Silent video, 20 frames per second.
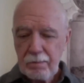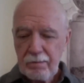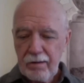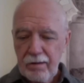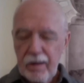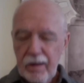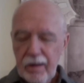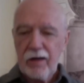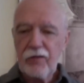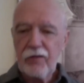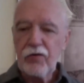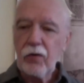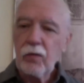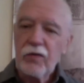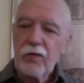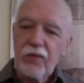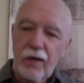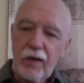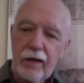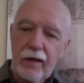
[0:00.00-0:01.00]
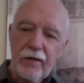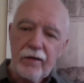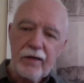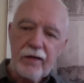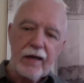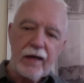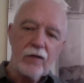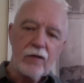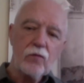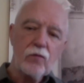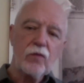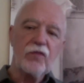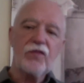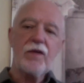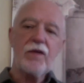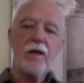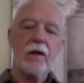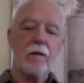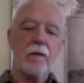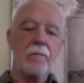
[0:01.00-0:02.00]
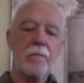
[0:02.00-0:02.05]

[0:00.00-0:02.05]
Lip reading: And so it was clear the end was near.